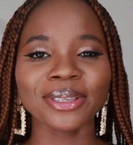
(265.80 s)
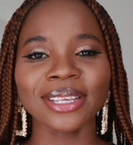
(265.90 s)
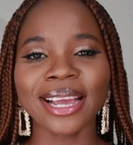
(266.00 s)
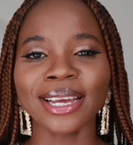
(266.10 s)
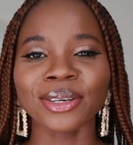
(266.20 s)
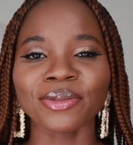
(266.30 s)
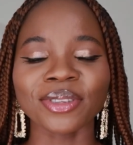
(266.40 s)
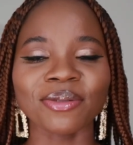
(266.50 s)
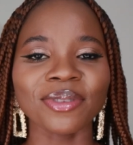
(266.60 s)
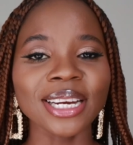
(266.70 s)
to the end of
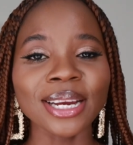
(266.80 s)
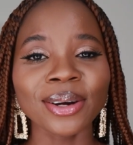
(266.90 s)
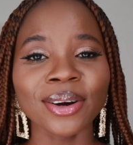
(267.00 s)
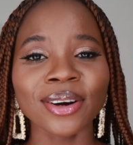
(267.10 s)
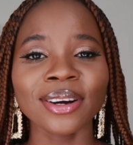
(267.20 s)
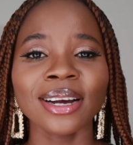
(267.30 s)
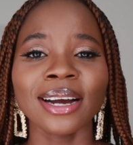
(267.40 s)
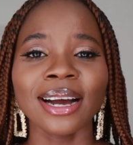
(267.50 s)
the video.